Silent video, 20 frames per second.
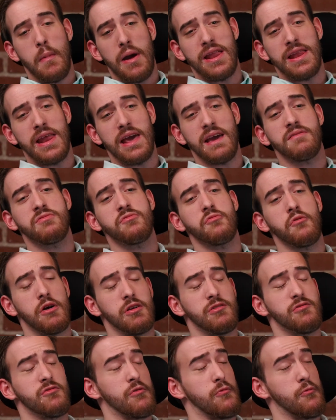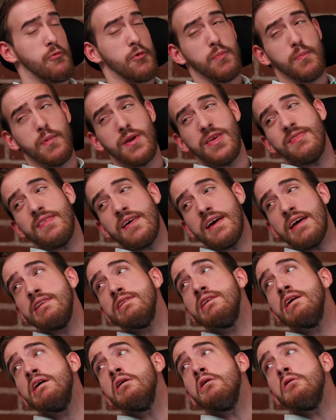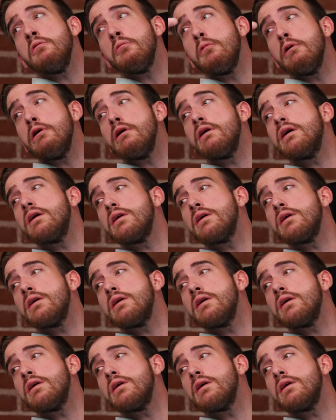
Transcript: next question would be then, what